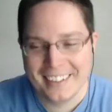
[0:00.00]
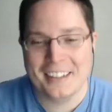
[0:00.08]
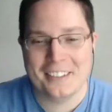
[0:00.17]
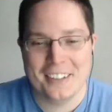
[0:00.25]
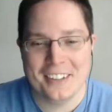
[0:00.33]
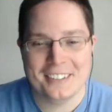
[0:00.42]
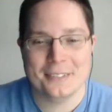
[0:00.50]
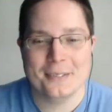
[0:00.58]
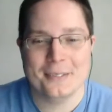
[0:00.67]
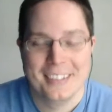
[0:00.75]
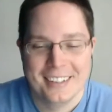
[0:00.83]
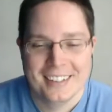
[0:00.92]
That's
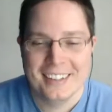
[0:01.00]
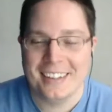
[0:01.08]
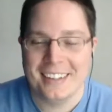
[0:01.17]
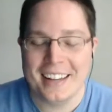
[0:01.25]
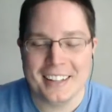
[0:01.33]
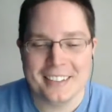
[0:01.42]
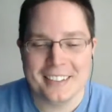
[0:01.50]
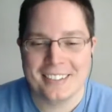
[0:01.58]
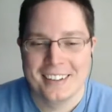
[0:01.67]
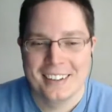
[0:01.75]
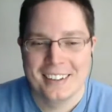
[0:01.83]
awesome. Yeah, it's.